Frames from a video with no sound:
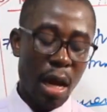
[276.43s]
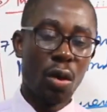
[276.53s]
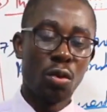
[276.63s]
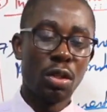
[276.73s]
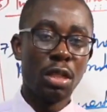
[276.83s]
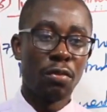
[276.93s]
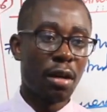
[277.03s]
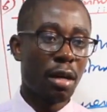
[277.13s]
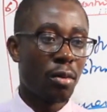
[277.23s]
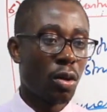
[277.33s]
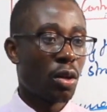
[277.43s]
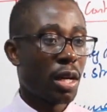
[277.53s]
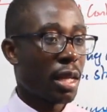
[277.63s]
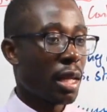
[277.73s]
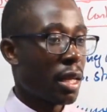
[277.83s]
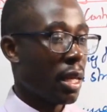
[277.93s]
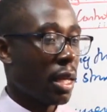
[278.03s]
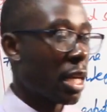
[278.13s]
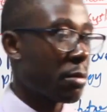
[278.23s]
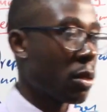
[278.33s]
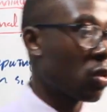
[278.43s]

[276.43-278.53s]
audit firm, or rather the aspect